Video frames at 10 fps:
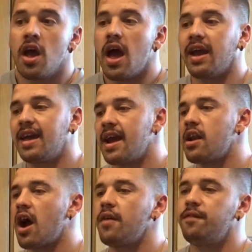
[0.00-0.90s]
Again,
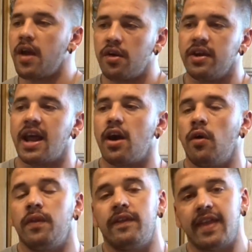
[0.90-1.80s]
I vary that
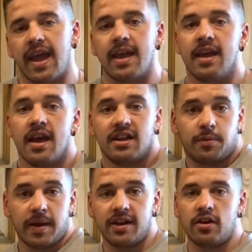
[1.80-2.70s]
on the day
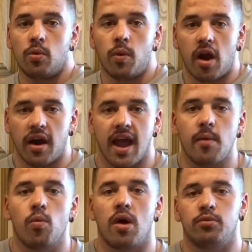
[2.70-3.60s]
depending on where I
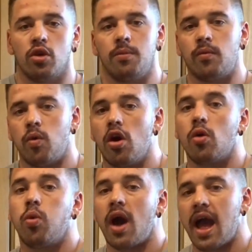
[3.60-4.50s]
am, what I'm doing with
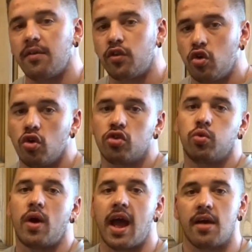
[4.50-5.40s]
work, what I have cooked,
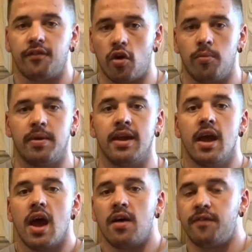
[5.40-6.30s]
what I have on me
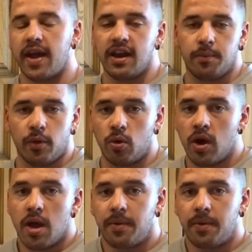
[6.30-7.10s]
available,